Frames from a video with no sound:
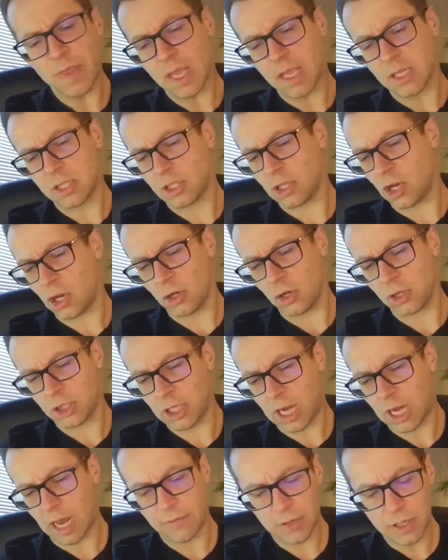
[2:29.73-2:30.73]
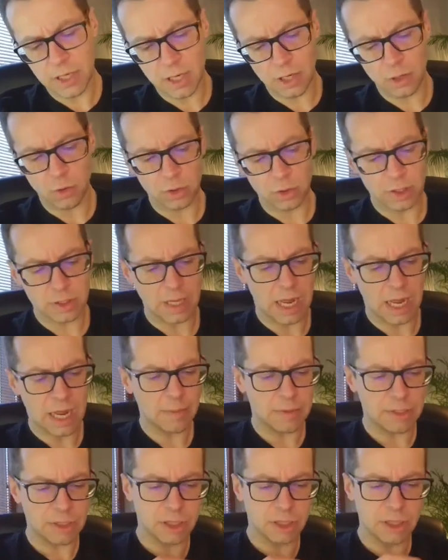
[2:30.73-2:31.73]
so she have really good
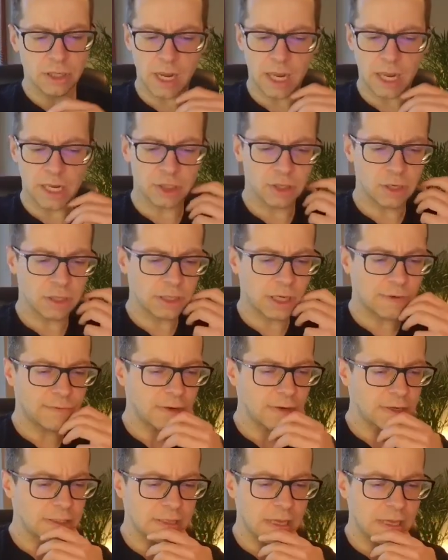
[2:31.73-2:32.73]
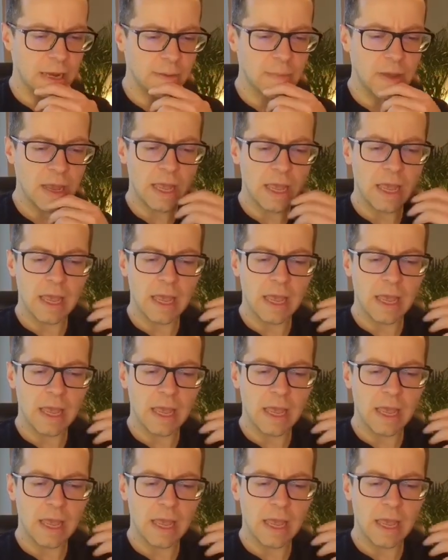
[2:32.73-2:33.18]
time and she enjoyed her first time